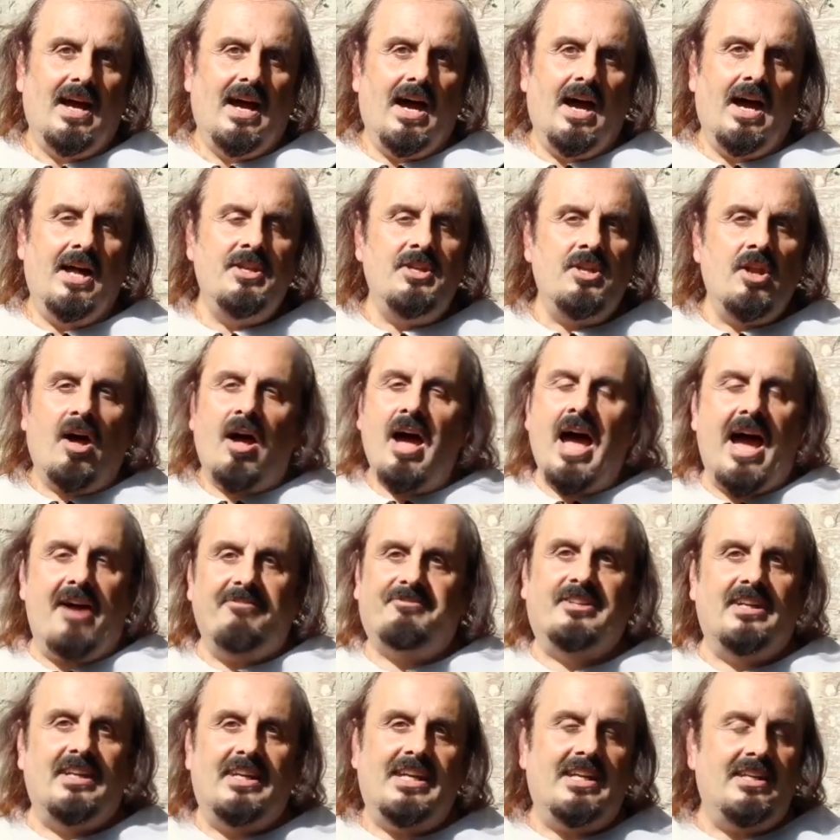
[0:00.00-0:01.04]
and not have
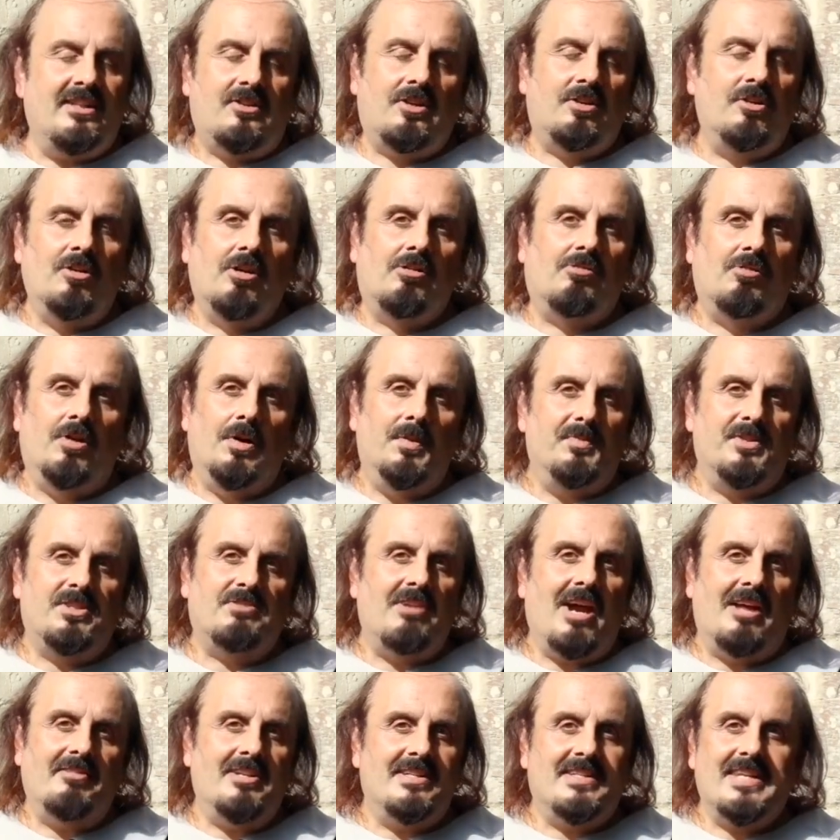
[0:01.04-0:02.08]
to lead tour groups
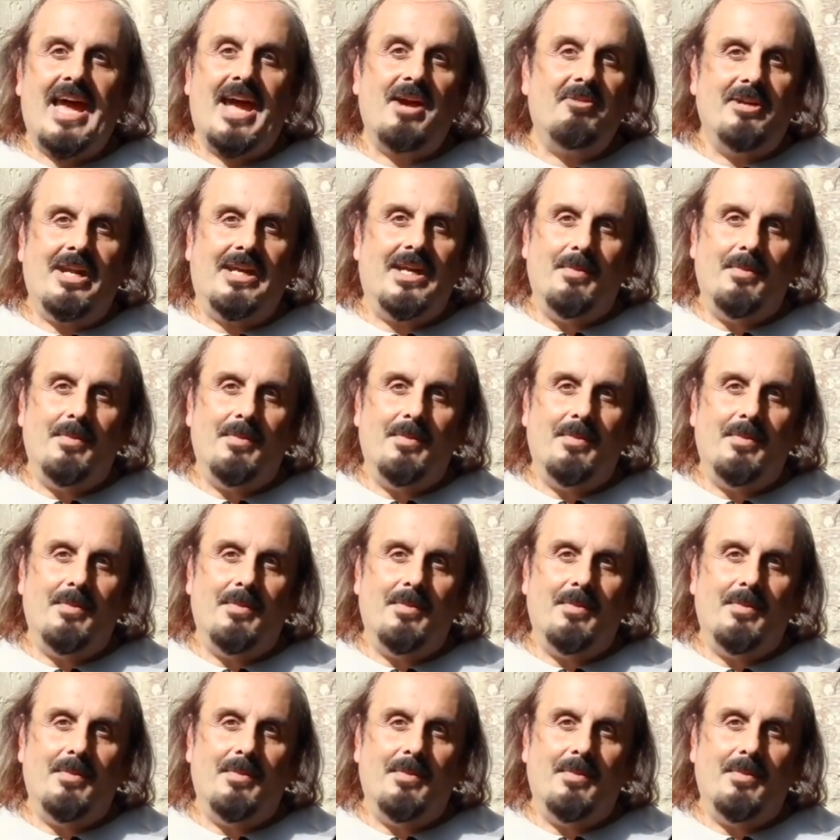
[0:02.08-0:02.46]
around the town